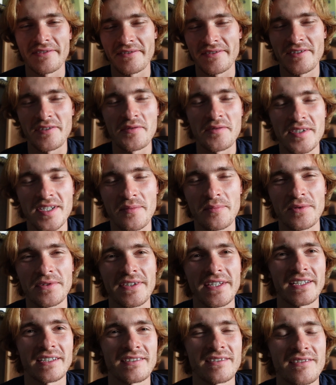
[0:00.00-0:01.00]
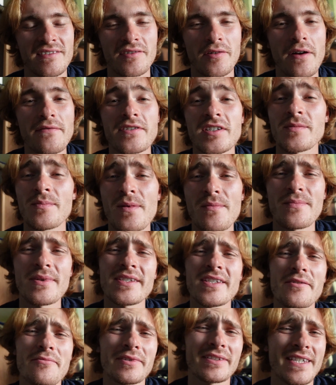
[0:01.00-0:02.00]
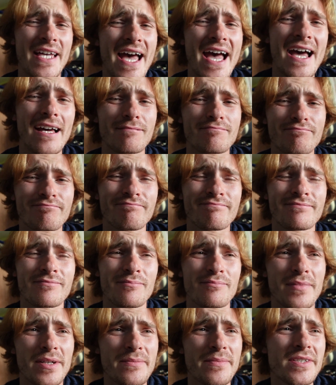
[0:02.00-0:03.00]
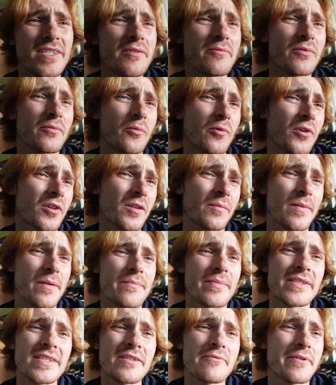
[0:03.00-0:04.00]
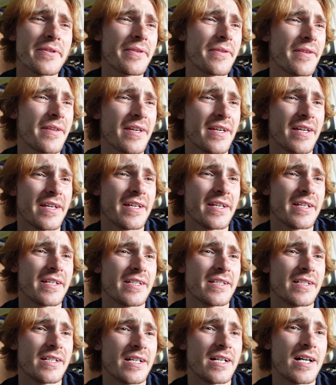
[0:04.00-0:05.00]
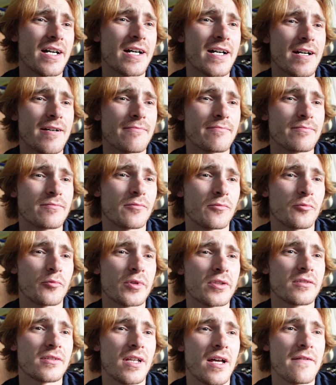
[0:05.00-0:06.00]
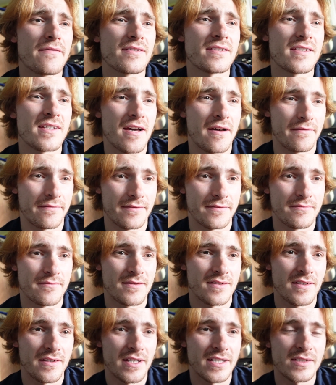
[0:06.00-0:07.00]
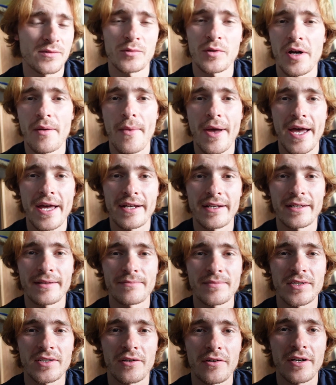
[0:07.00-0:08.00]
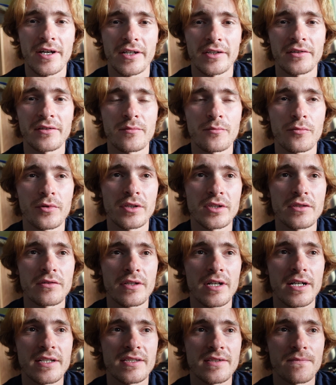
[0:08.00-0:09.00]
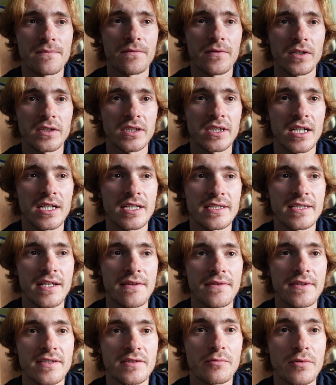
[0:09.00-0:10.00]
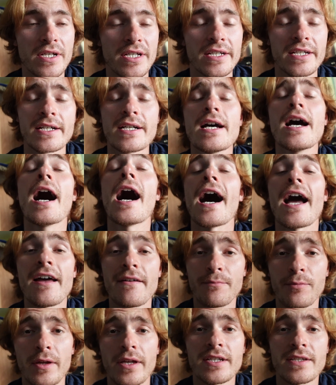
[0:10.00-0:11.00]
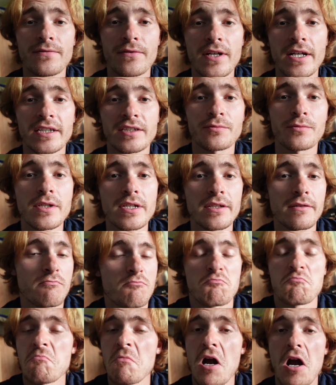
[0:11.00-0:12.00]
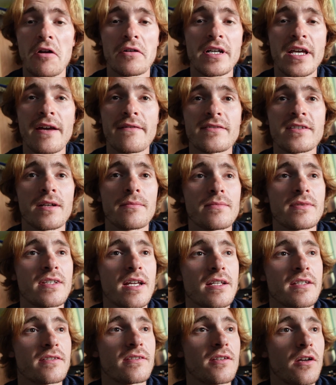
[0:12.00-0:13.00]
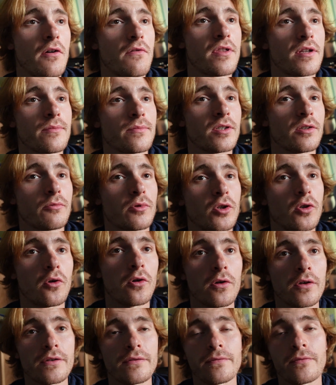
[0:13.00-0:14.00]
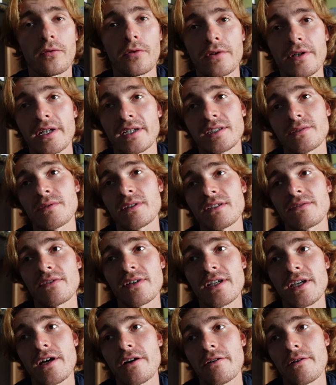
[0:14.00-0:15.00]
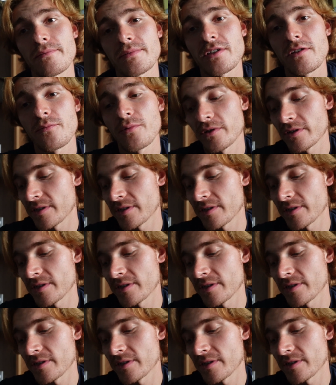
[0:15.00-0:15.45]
They're two separate things. So I've just been busy with that. Been busy with work. Been busy with um, real life stuff. So that's where I'm at. I'm sorry I couldn't bring you guys some fun content this week. I have plans for next week. I already have something set in stone that I'm going to record for next week's video. I'm super